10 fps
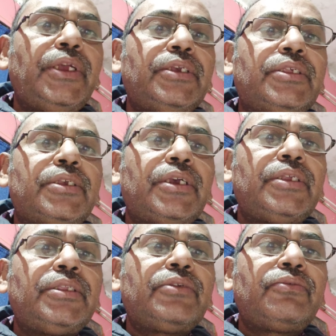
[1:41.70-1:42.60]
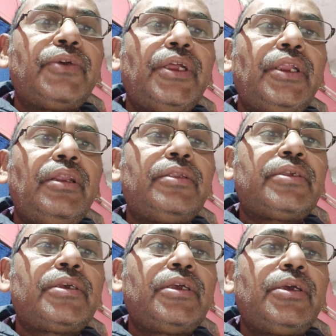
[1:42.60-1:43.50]
skins,
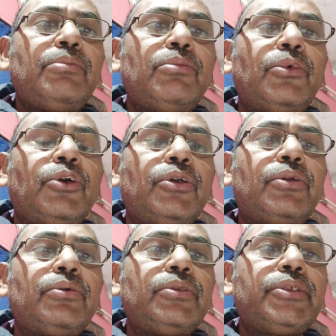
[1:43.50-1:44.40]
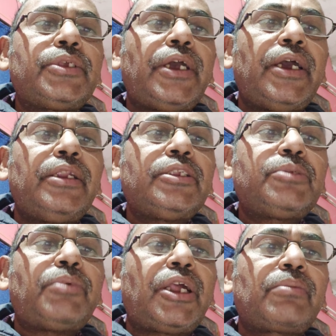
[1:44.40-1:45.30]
wheels, bolt holes, and
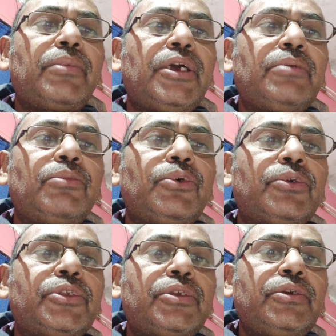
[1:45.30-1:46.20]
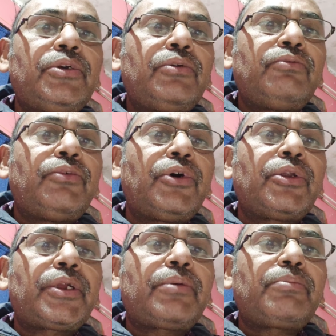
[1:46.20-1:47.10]
spark plug bores for
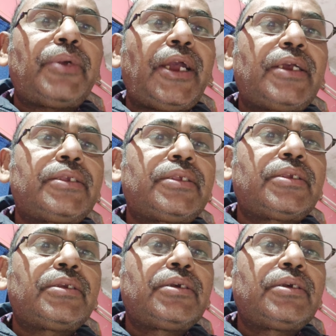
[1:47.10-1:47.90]
cracks,